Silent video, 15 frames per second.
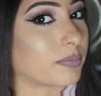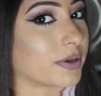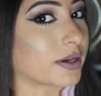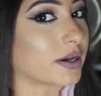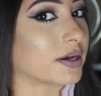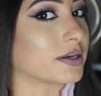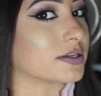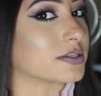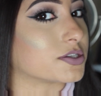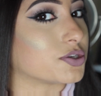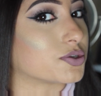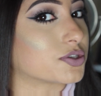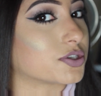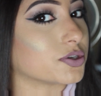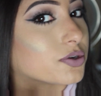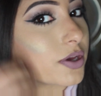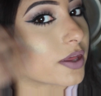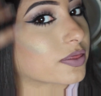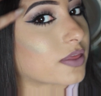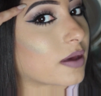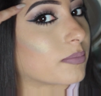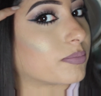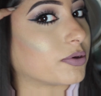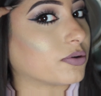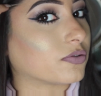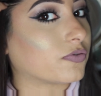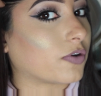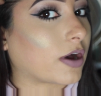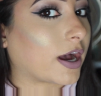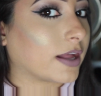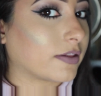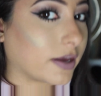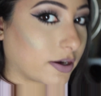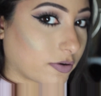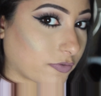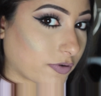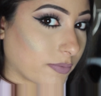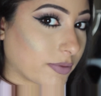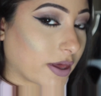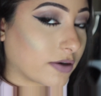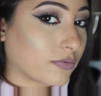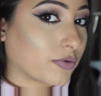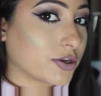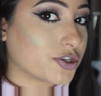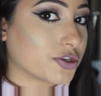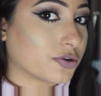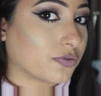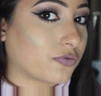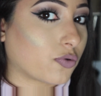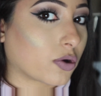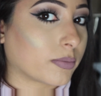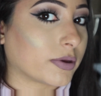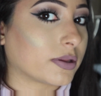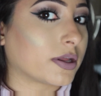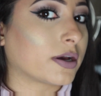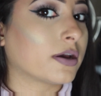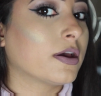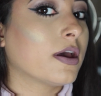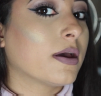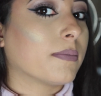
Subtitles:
because you still get that beautiful highlighter from that original formula,